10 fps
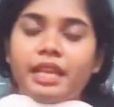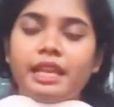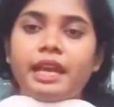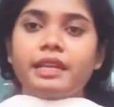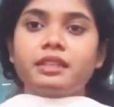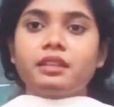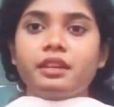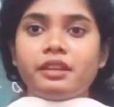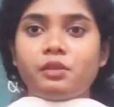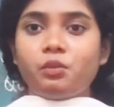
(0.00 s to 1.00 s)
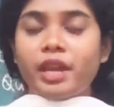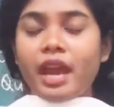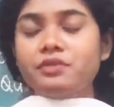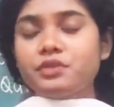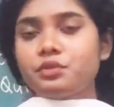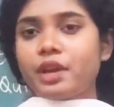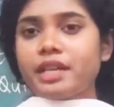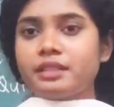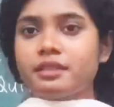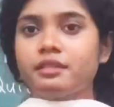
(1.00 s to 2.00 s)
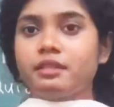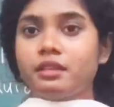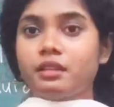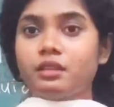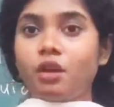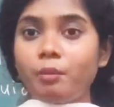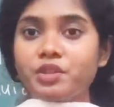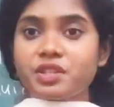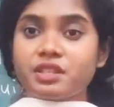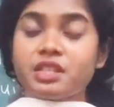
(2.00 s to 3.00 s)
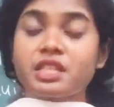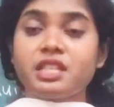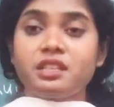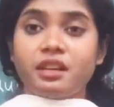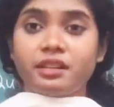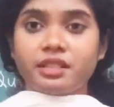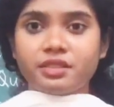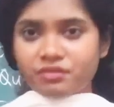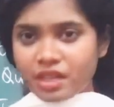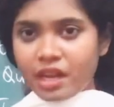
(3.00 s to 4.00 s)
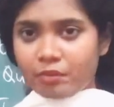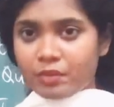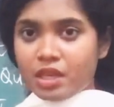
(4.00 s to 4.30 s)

like we have to write the composition in narrative type.